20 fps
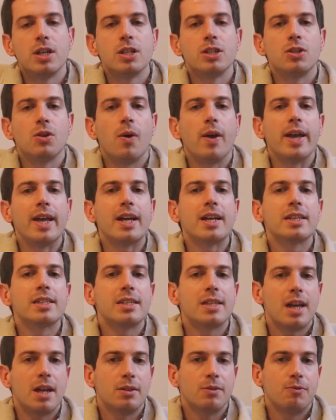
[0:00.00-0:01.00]
So
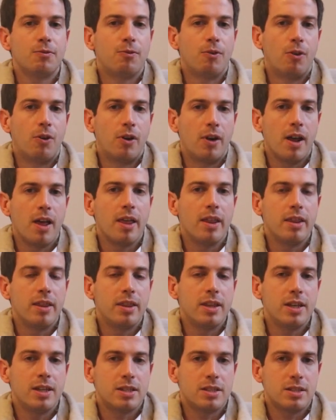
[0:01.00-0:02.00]
except for
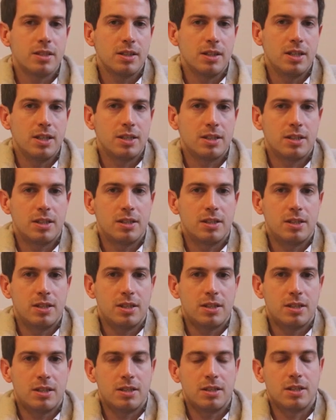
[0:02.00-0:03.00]
these
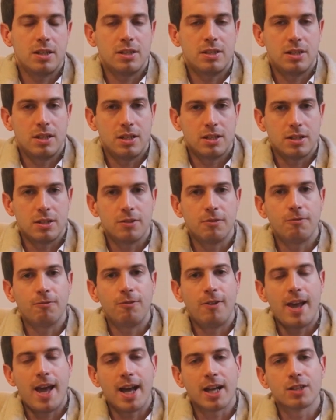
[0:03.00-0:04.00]
instances, such as
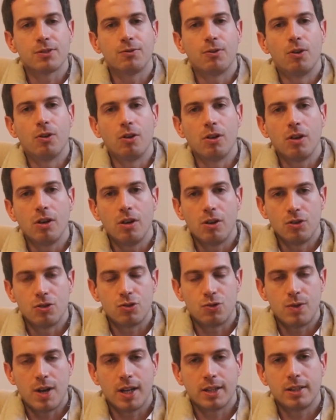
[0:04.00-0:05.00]
flags for
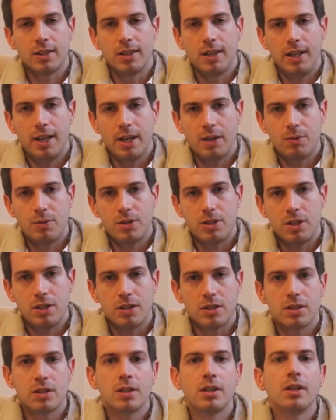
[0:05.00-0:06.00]
constructed
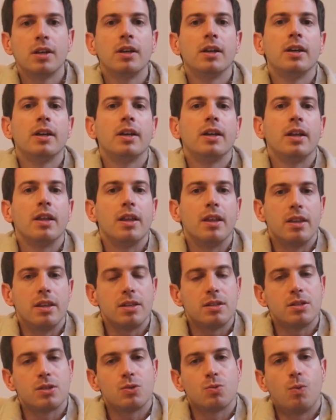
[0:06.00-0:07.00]
languages,
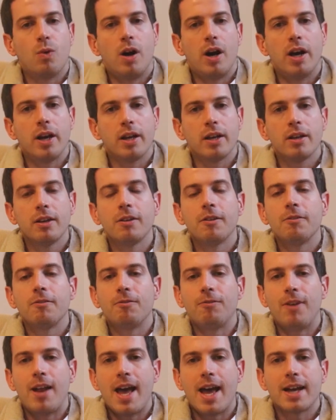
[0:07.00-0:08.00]
this is why
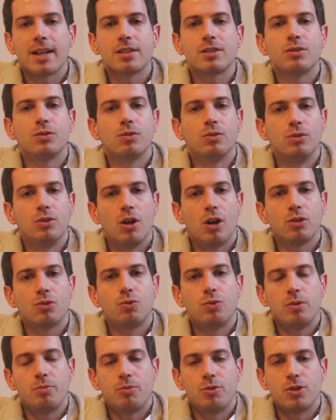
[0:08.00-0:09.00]
flags do not
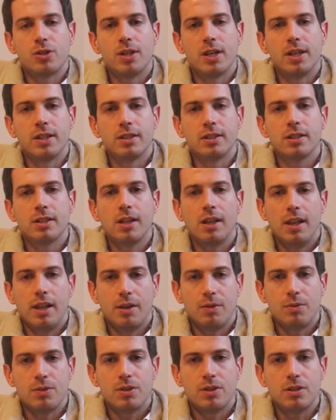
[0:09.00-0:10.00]
represent
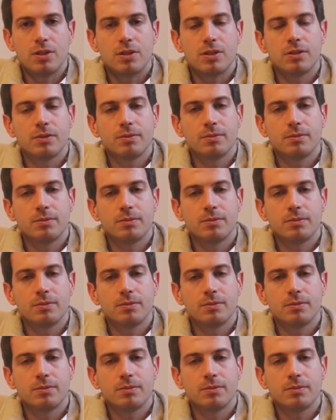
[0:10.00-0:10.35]
languages.